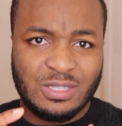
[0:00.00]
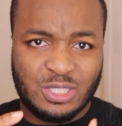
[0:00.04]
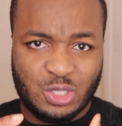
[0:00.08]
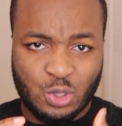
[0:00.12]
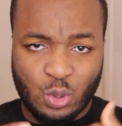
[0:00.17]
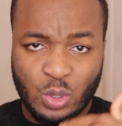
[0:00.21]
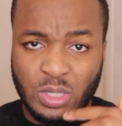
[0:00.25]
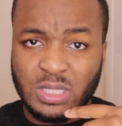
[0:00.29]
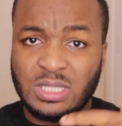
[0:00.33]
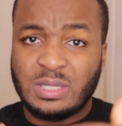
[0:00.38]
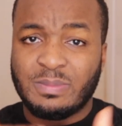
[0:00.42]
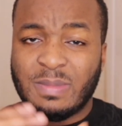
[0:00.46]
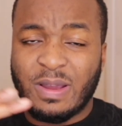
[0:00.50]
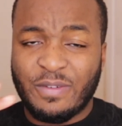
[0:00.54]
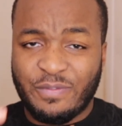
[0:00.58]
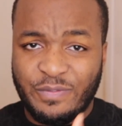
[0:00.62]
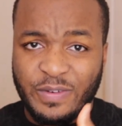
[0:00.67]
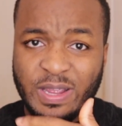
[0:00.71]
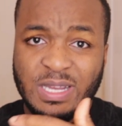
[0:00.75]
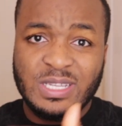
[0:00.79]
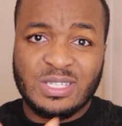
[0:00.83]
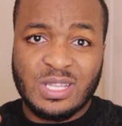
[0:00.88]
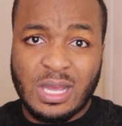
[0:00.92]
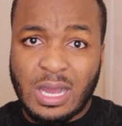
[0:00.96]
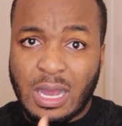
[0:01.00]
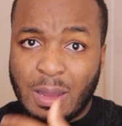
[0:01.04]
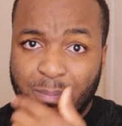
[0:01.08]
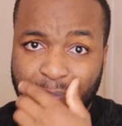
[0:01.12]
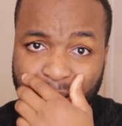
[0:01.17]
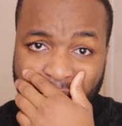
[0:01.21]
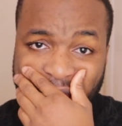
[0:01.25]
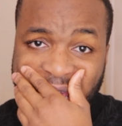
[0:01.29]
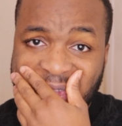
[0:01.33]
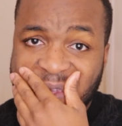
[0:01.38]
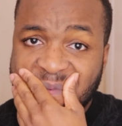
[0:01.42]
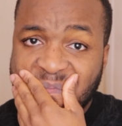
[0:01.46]
talking to my friends that are
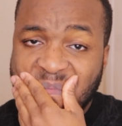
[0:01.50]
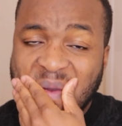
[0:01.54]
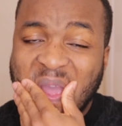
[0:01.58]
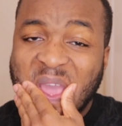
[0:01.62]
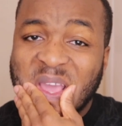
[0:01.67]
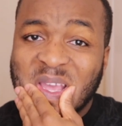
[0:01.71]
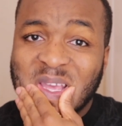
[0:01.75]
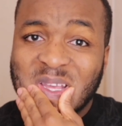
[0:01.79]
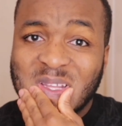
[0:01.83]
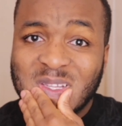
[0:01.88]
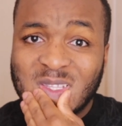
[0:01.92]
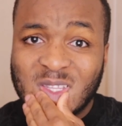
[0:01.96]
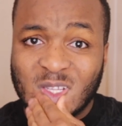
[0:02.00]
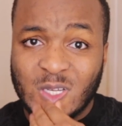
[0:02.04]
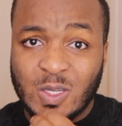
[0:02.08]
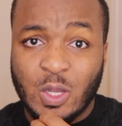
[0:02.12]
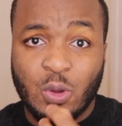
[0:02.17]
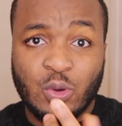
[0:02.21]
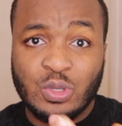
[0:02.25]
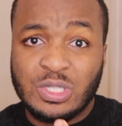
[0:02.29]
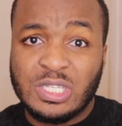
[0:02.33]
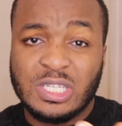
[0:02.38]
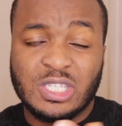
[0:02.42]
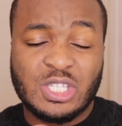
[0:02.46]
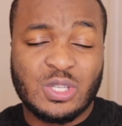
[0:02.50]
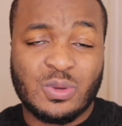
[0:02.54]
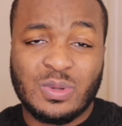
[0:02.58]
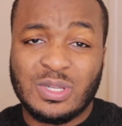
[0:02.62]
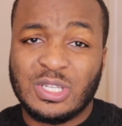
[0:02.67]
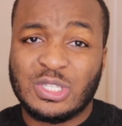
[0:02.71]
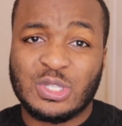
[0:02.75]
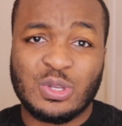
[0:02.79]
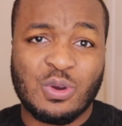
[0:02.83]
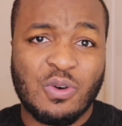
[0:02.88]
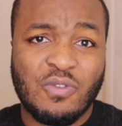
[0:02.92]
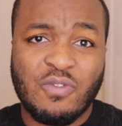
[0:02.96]
paying back the loans and so
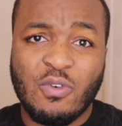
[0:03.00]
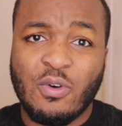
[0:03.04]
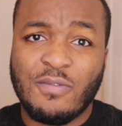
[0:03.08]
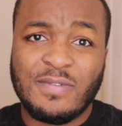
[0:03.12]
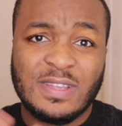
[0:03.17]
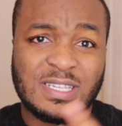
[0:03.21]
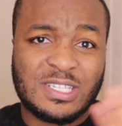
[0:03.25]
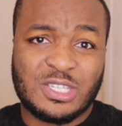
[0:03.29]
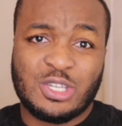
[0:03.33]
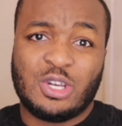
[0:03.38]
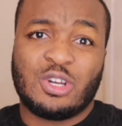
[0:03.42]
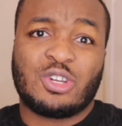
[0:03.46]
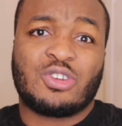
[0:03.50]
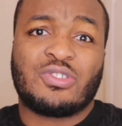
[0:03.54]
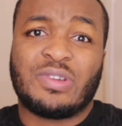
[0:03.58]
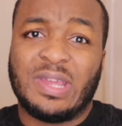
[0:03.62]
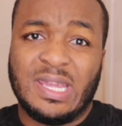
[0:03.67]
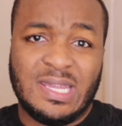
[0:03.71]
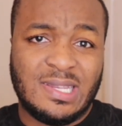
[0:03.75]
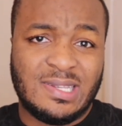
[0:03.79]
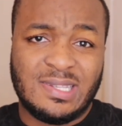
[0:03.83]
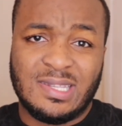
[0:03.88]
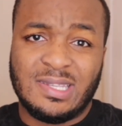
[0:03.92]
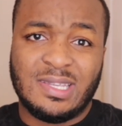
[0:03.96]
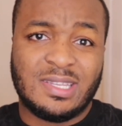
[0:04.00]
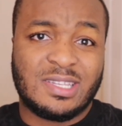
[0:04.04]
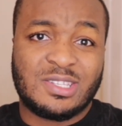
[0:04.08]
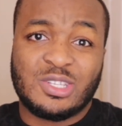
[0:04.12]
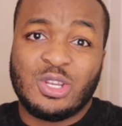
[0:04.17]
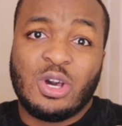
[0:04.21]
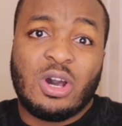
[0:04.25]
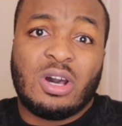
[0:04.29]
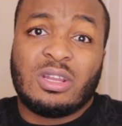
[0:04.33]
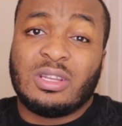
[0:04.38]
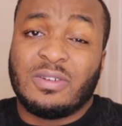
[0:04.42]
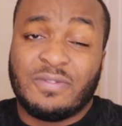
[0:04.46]
on and so forth, it's not crazy, it's
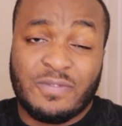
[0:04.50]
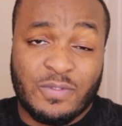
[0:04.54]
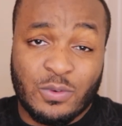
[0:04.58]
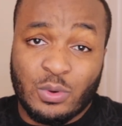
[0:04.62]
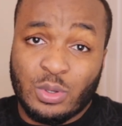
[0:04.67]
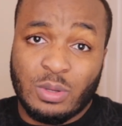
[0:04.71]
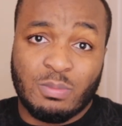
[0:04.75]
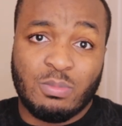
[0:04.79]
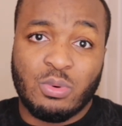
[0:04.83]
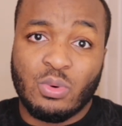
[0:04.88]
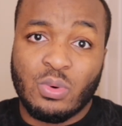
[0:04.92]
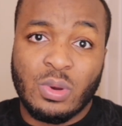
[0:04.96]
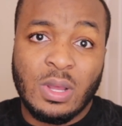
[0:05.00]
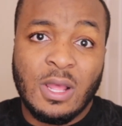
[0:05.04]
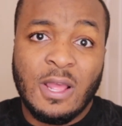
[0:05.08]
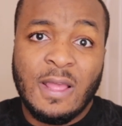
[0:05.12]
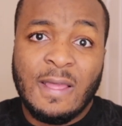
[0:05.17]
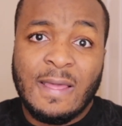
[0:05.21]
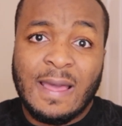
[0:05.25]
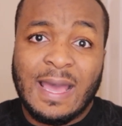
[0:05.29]
not unaffordable,